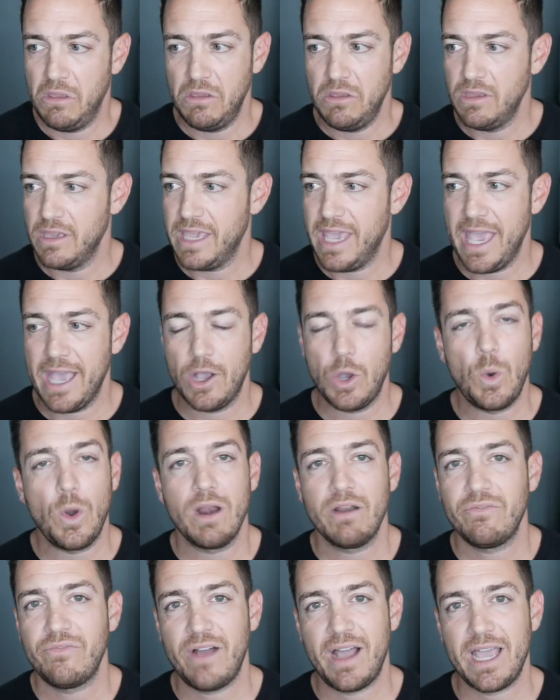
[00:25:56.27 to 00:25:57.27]
You can't
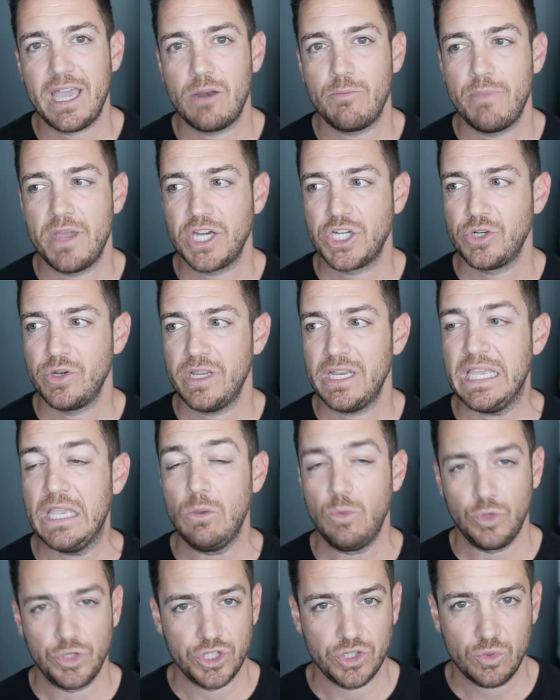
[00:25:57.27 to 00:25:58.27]
quantify it or measure it.
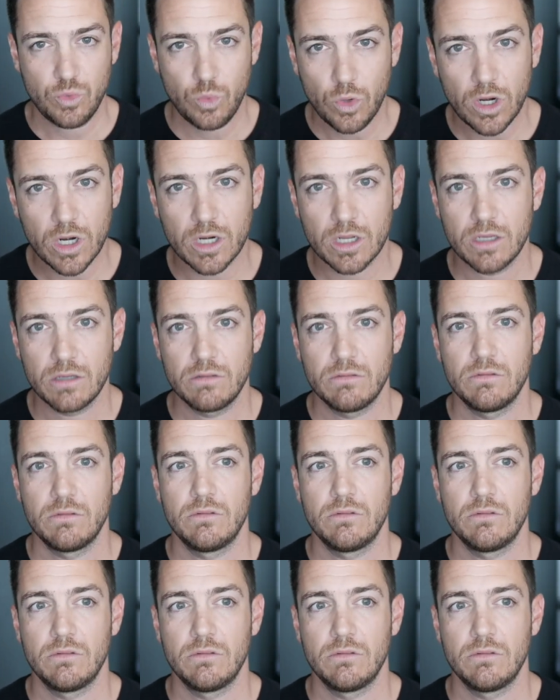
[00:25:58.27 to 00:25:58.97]
It will just work.